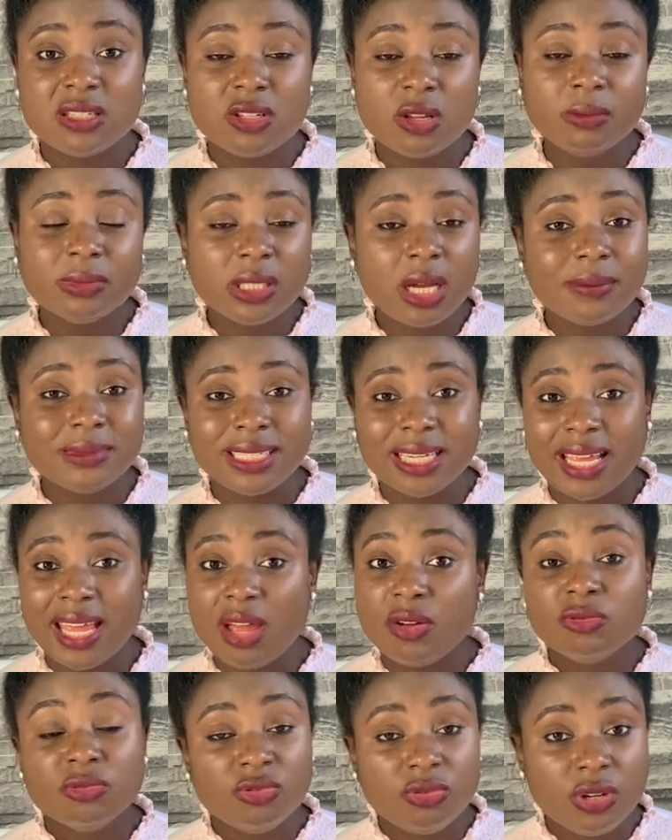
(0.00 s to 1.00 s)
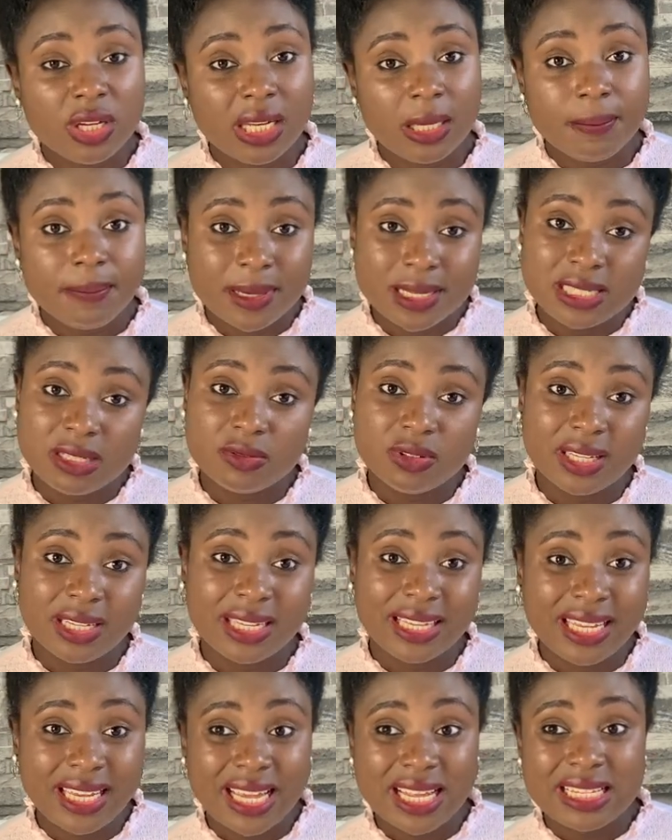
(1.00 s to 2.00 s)
Sometimes I get really busy with the
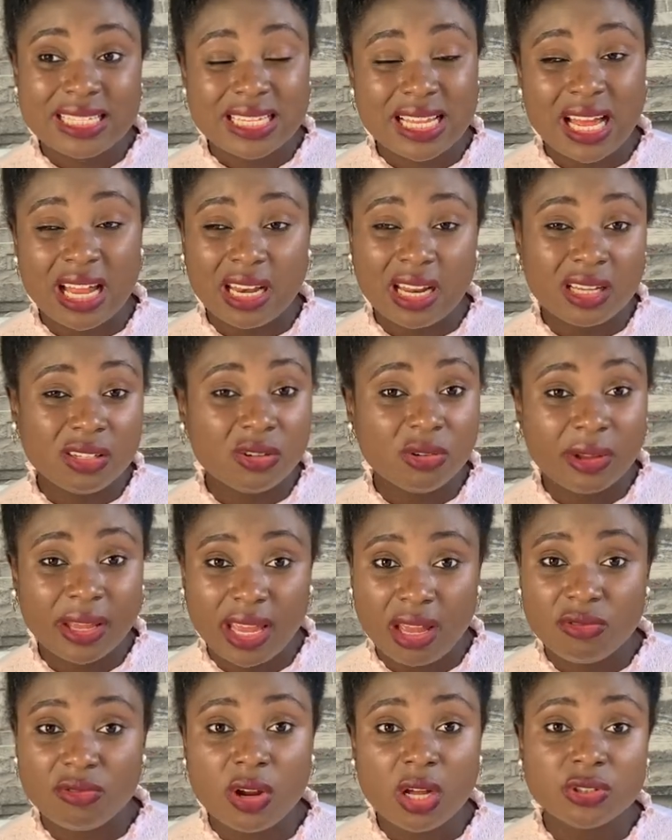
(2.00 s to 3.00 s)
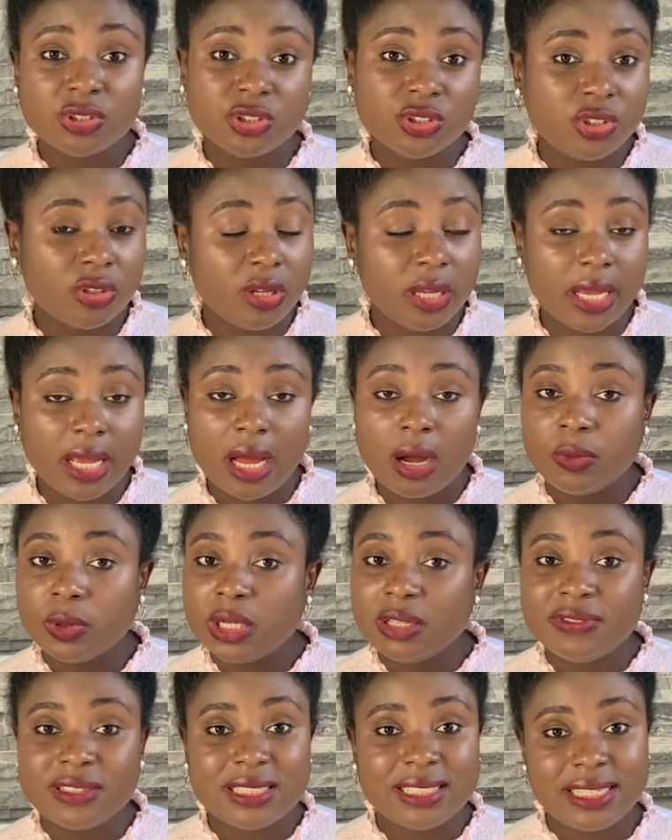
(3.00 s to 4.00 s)
kids and I don't get around to doing it. I won't
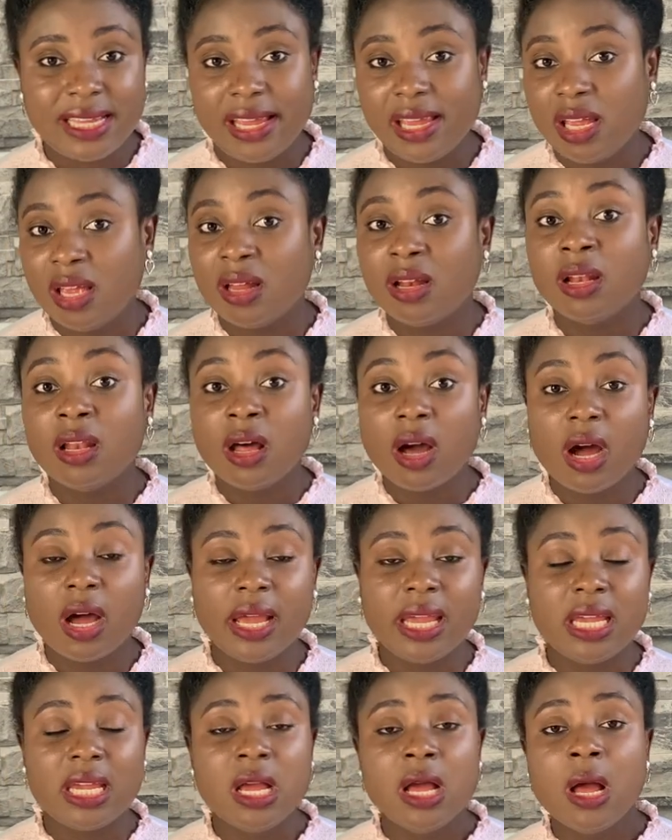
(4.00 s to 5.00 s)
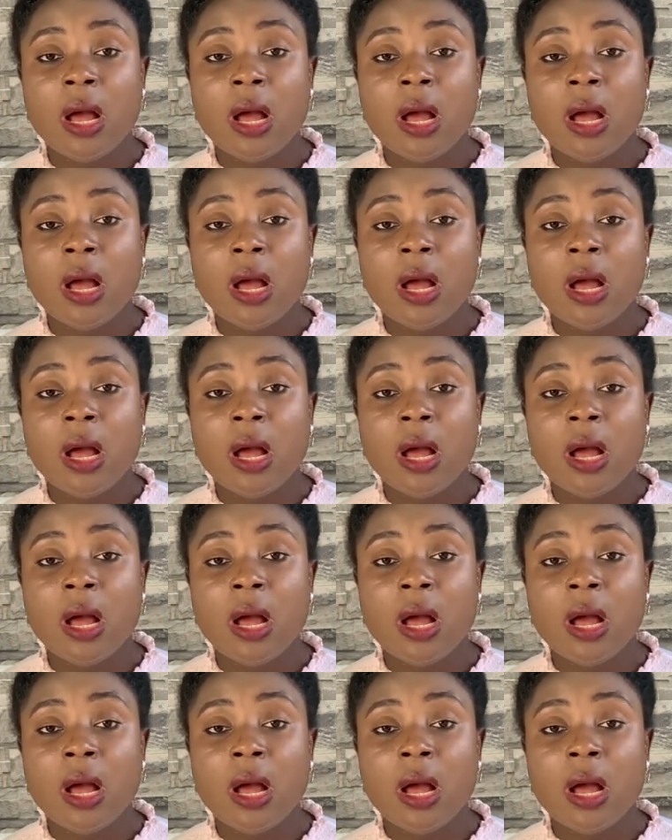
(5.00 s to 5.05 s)
even sit here and lie.